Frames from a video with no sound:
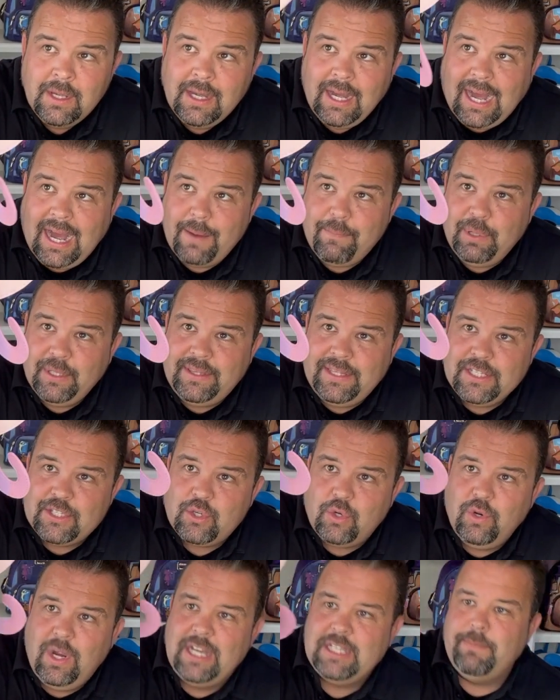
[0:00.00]
I put this
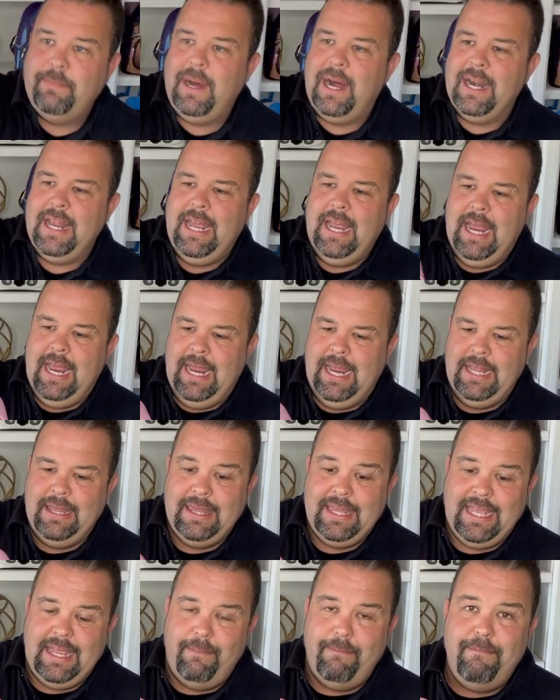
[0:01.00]
crossbody in
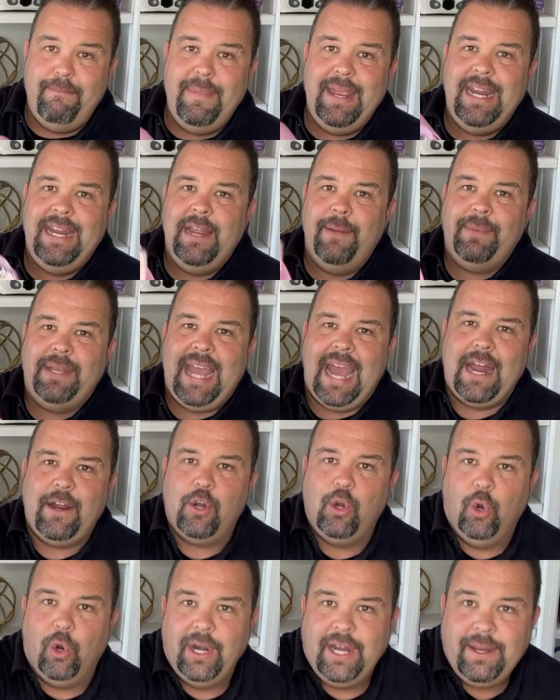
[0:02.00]
the medium
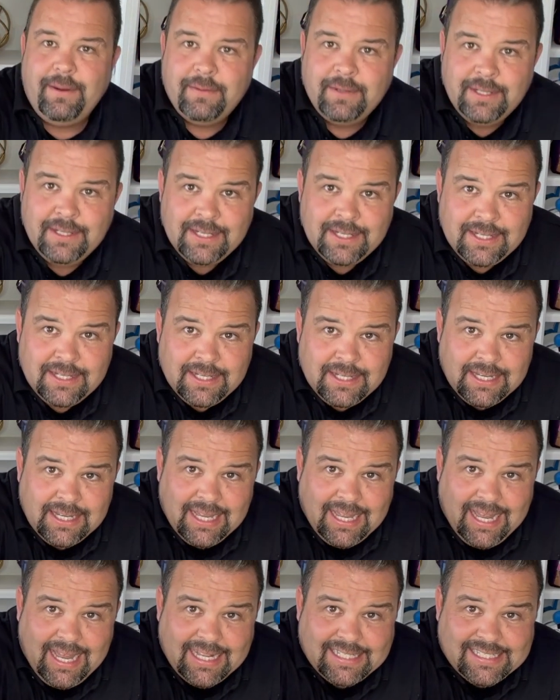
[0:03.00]
category.
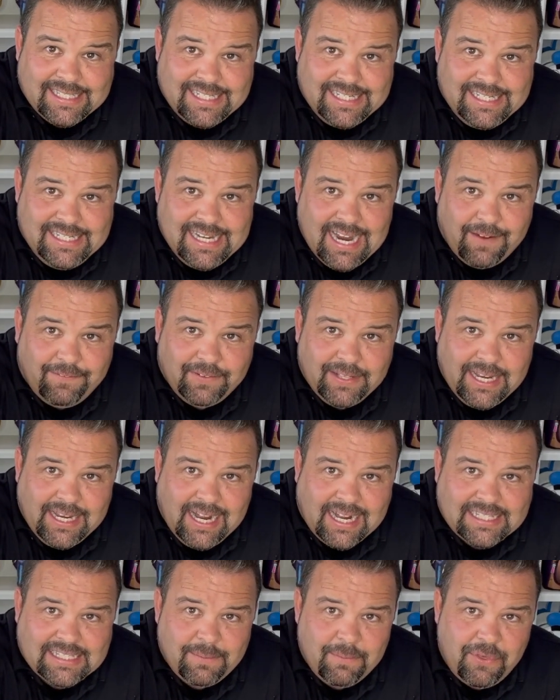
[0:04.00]
It's definitely
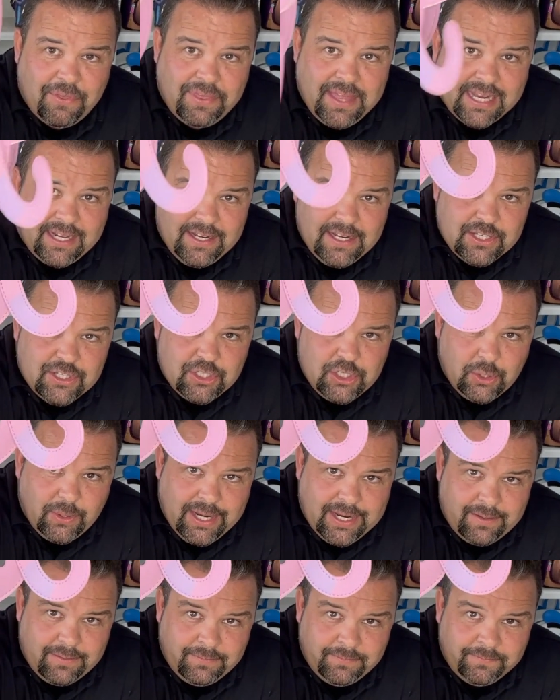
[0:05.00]
got some thickness to
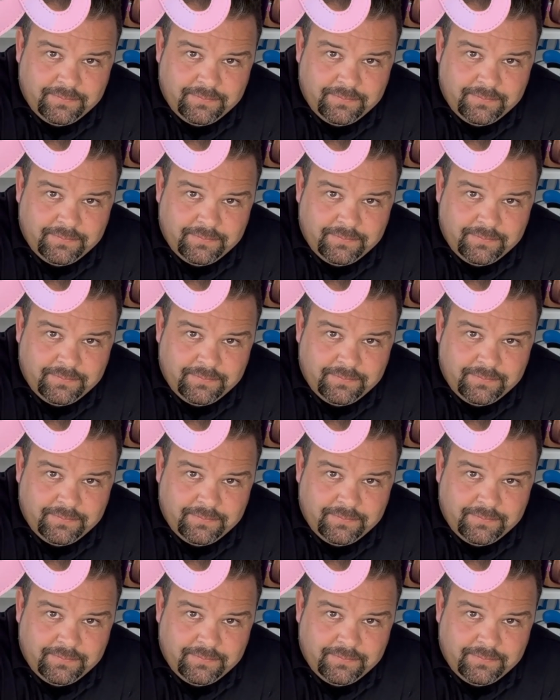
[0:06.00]
it.